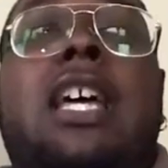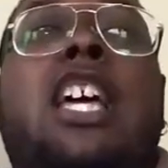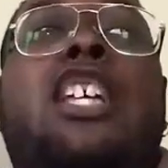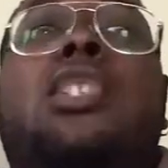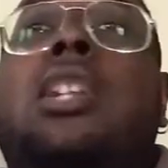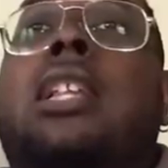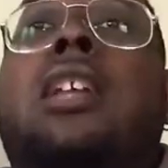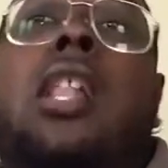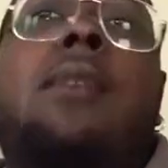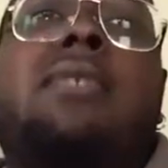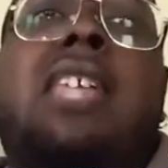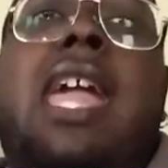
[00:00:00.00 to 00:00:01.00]
So that's all
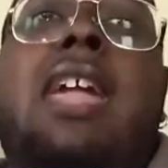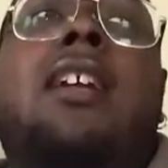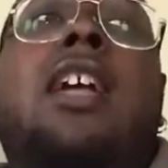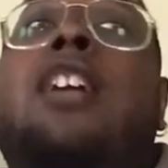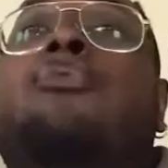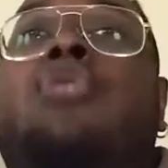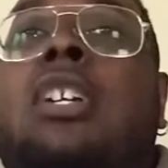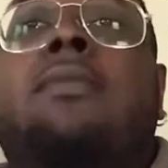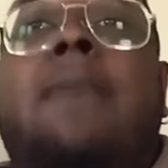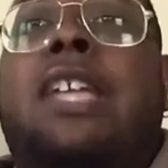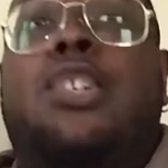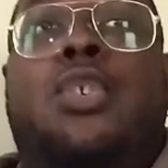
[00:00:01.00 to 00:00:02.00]
I'm saying. Just
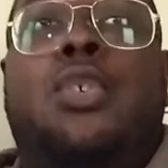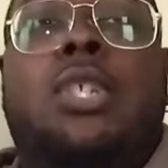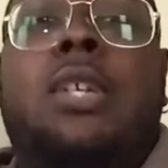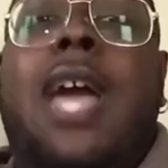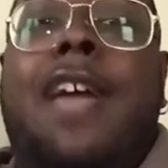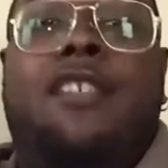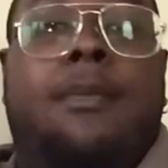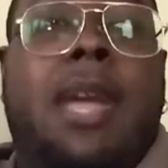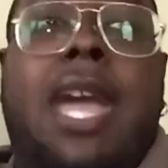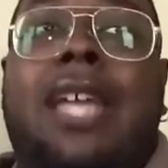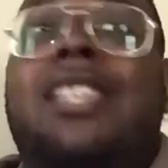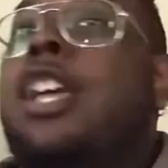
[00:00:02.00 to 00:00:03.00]
make sure you still have your
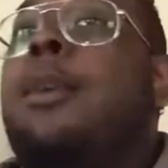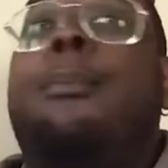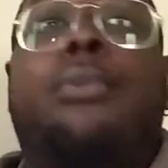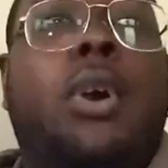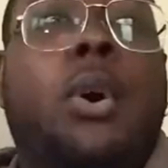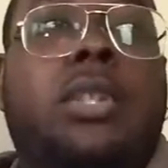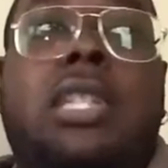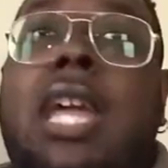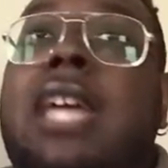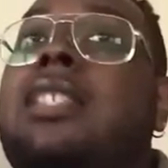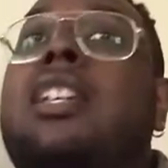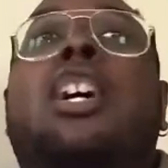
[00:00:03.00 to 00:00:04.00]
mask.
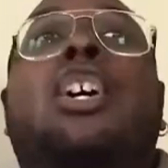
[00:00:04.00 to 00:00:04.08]
Protest.